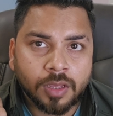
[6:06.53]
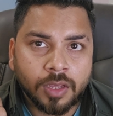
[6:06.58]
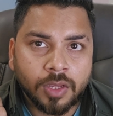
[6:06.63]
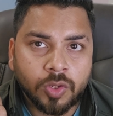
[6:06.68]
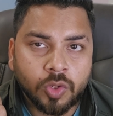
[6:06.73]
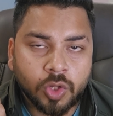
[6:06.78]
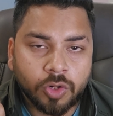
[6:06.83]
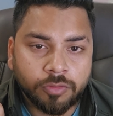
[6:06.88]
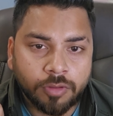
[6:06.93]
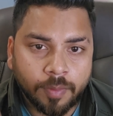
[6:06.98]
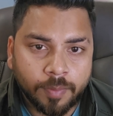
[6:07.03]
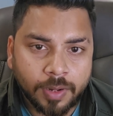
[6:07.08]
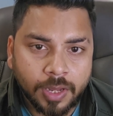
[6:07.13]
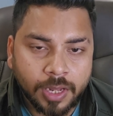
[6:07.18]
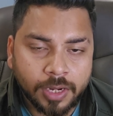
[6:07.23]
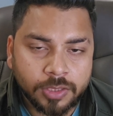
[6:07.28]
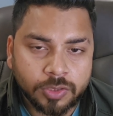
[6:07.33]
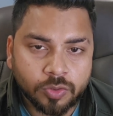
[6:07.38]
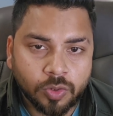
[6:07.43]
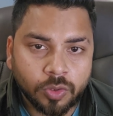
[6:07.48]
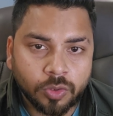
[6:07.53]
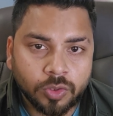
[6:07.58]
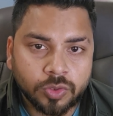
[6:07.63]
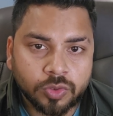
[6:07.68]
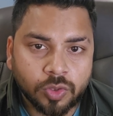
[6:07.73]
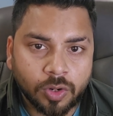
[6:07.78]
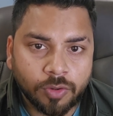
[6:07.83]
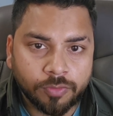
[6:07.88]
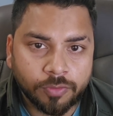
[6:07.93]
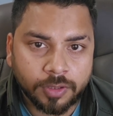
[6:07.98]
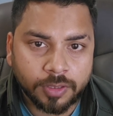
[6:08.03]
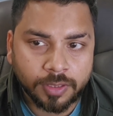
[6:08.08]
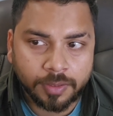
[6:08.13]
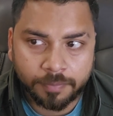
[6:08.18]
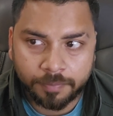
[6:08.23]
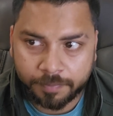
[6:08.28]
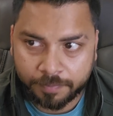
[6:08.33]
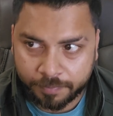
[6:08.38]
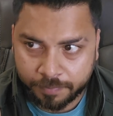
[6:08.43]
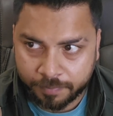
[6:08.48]
your webinar is going to solve for
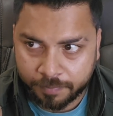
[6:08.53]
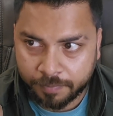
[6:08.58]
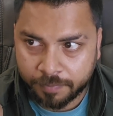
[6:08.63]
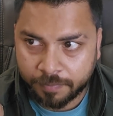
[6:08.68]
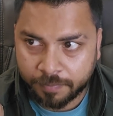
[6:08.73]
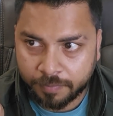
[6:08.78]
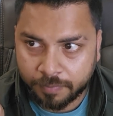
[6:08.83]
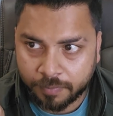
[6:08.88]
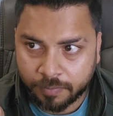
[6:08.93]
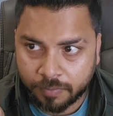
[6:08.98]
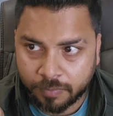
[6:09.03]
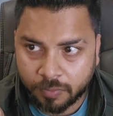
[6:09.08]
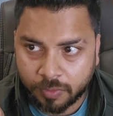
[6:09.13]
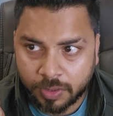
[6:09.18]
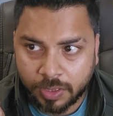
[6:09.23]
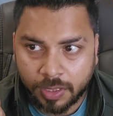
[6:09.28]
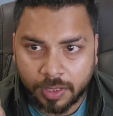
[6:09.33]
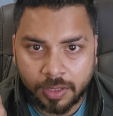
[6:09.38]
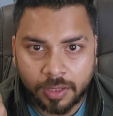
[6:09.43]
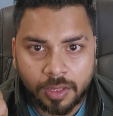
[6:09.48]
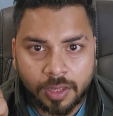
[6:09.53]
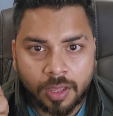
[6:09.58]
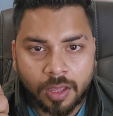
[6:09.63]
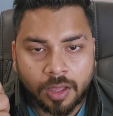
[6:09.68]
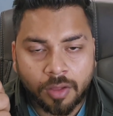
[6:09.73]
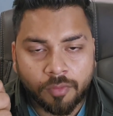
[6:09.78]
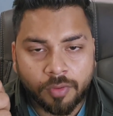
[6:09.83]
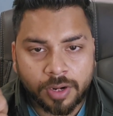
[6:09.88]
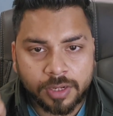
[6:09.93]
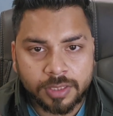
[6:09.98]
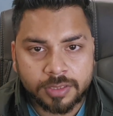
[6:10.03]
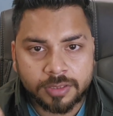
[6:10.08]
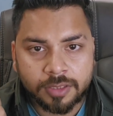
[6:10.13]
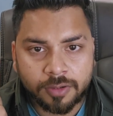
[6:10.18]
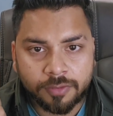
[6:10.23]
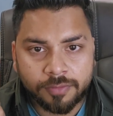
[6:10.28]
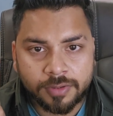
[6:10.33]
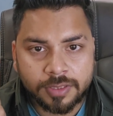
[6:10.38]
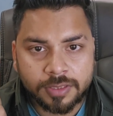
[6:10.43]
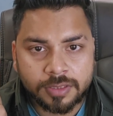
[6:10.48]
them. Okay, what is the
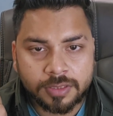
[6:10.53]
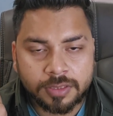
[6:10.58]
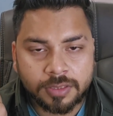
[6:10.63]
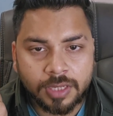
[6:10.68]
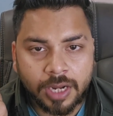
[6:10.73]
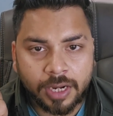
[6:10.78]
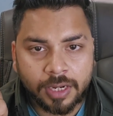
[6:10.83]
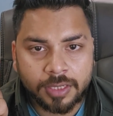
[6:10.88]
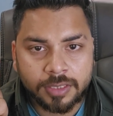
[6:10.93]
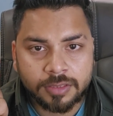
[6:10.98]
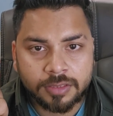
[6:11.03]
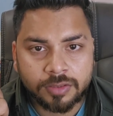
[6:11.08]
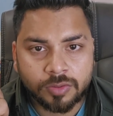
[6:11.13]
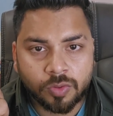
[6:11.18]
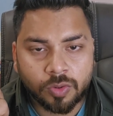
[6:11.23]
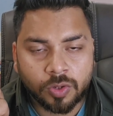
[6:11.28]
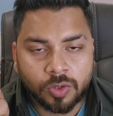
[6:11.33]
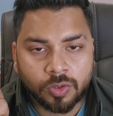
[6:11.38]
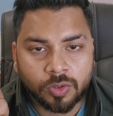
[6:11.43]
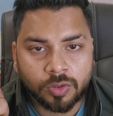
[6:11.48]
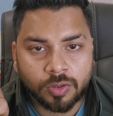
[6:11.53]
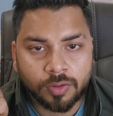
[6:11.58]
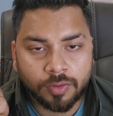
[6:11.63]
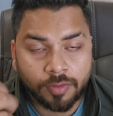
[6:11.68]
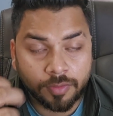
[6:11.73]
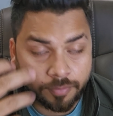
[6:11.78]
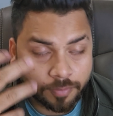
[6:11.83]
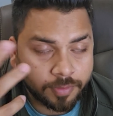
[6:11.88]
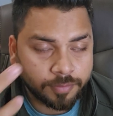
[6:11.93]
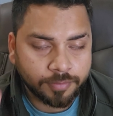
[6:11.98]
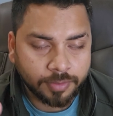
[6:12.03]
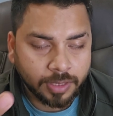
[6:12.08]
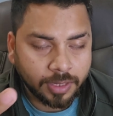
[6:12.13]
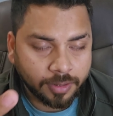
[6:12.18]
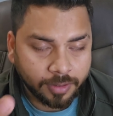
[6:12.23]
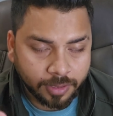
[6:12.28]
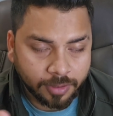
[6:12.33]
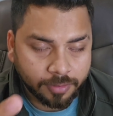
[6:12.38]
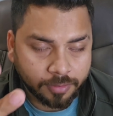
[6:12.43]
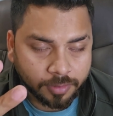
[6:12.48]
service that is going to
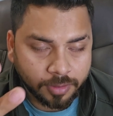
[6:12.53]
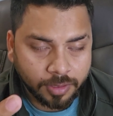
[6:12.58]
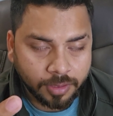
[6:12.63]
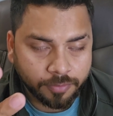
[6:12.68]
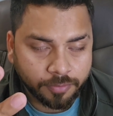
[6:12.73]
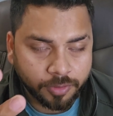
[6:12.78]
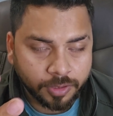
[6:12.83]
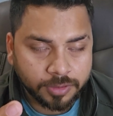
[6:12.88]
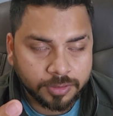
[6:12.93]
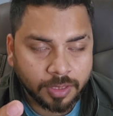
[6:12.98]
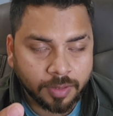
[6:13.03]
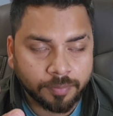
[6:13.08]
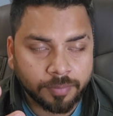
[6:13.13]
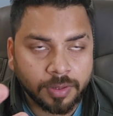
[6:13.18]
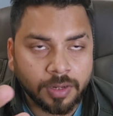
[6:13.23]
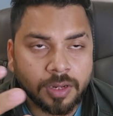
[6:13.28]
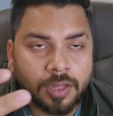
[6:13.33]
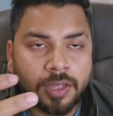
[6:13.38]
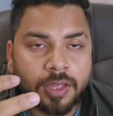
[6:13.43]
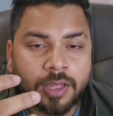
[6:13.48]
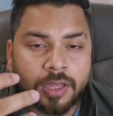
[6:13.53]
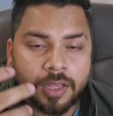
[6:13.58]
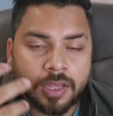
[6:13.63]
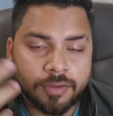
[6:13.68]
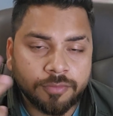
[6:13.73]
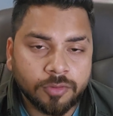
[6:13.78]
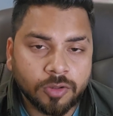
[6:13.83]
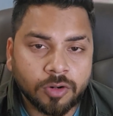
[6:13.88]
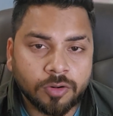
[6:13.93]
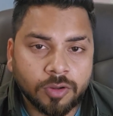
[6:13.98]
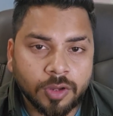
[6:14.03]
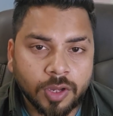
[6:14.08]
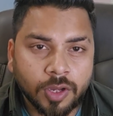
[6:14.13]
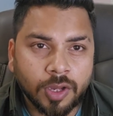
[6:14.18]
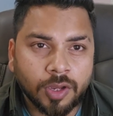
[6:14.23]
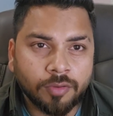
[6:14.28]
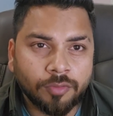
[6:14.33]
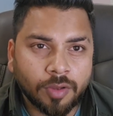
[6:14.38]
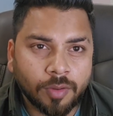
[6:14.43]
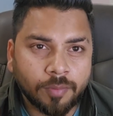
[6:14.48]
for example, if you're
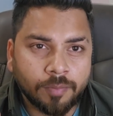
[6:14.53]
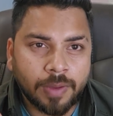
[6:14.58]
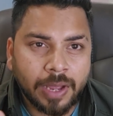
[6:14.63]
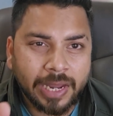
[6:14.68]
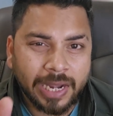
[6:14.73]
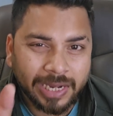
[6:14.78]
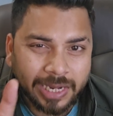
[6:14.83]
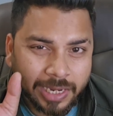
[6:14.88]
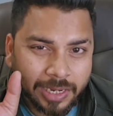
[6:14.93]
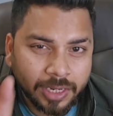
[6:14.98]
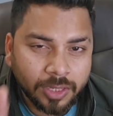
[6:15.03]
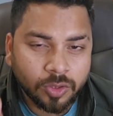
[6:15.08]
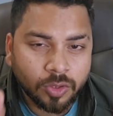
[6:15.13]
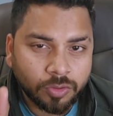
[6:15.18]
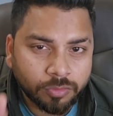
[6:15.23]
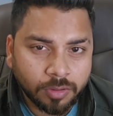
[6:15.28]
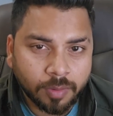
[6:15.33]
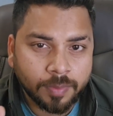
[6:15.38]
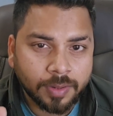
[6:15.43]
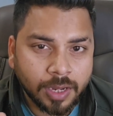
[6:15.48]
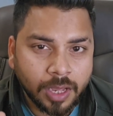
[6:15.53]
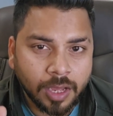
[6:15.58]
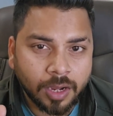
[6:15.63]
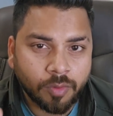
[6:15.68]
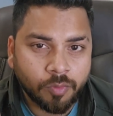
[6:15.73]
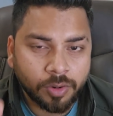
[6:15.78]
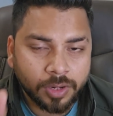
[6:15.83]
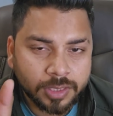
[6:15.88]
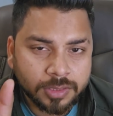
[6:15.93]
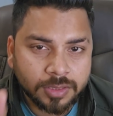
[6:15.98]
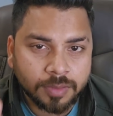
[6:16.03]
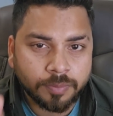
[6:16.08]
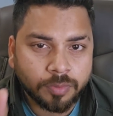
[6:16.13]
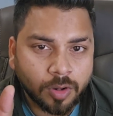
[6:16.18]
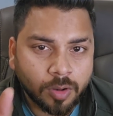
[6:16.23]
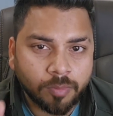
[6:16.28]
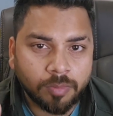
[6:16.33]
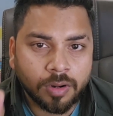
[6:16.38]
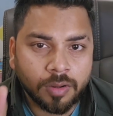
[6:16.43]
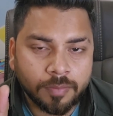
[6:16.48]
by attending your webinar, what is the
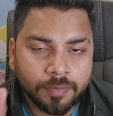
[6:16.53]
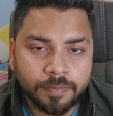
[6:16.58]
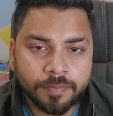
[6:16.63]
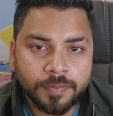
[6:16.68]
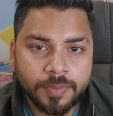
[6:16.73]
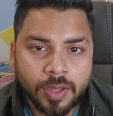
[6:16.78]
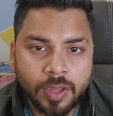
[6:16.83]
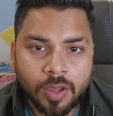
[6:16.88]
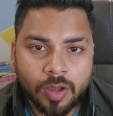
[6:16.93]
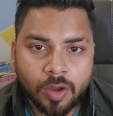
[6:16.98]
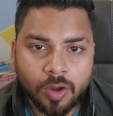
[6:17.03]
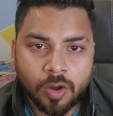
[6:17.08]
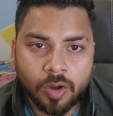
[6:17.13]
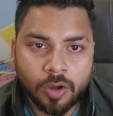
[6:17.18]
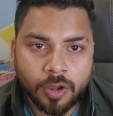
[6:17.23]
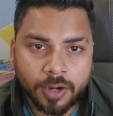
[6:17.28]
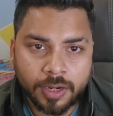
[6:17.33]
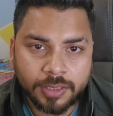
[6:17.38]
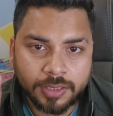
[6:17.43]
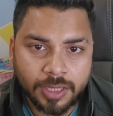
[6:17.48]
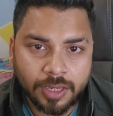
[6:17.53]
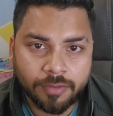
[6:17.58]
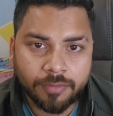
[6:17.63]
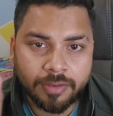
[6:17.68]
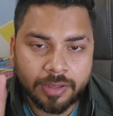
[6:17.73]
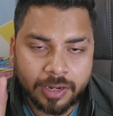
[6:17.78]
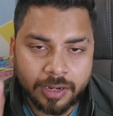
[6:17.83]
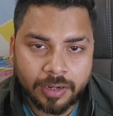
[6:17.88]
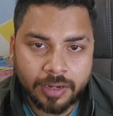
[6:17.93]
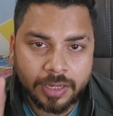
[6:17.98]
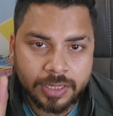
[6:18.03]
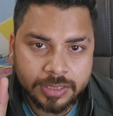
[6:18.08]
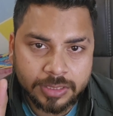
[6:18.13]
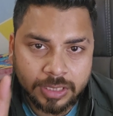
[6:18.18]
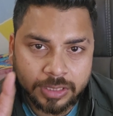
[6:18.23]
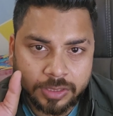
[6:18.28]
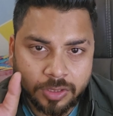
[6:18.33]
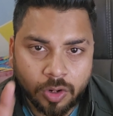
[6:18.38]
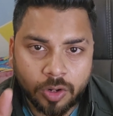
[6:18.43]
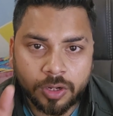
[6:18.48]
problem or the awareness
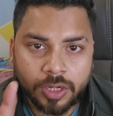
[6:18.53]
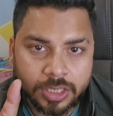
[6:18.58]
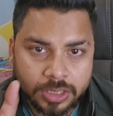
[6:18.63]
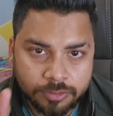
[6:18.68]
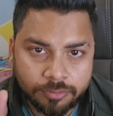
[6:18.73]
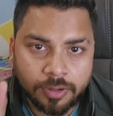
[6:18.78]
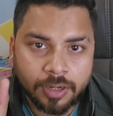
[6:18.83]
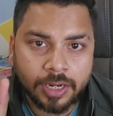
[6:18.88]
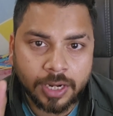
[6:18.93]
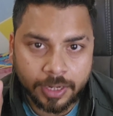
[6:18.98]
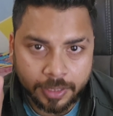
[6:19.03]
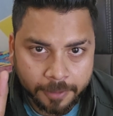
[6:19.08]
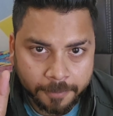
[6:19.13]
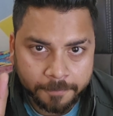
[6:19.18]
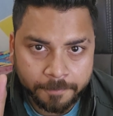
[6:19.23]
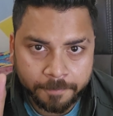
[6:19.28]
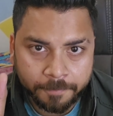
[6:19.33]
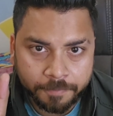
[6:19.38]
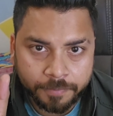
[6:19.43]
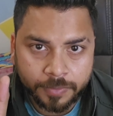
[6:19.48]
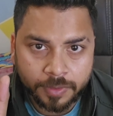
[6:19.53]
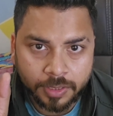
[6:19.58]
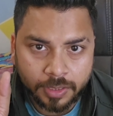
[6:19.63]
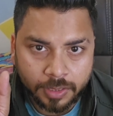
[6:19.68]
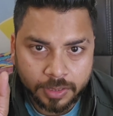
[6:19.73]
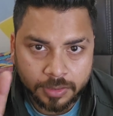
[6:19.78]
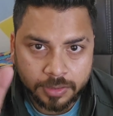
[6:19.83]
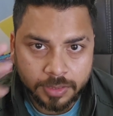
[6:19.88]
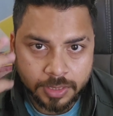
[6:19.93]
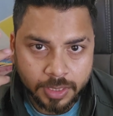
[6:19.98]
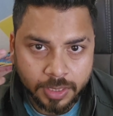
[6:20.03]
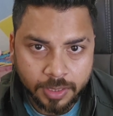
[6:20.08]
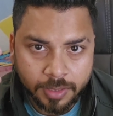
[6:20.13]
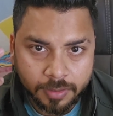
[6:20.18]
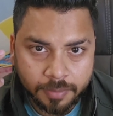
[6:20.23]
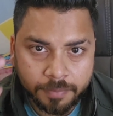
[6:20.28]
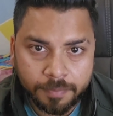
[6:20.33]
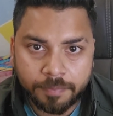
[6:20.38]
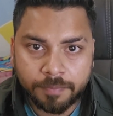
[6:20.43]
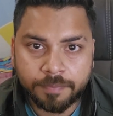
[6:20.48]
that the audience will get,
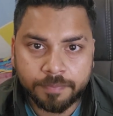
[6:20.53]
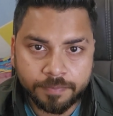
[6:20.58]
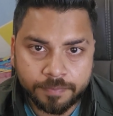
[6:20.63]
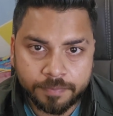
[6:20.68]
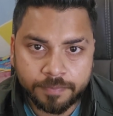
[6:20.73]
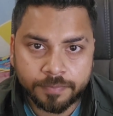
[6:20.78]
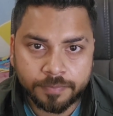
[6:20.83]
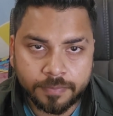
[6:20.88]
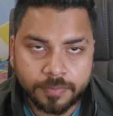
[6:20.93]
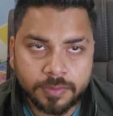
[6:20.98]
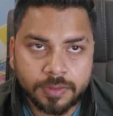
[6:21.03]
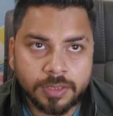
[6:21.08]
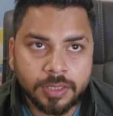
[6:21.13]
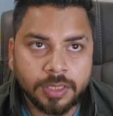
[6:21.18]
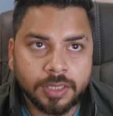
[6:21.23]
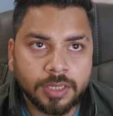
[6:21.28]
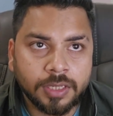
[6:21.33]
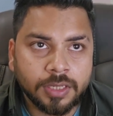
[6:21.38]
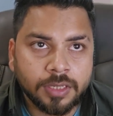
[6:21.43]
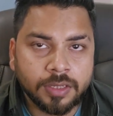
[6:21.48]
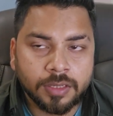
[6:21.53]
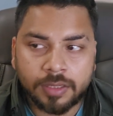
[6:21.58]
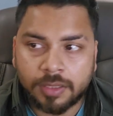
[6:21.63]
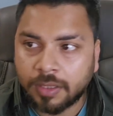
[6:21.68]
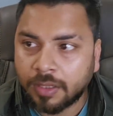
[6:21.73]
the the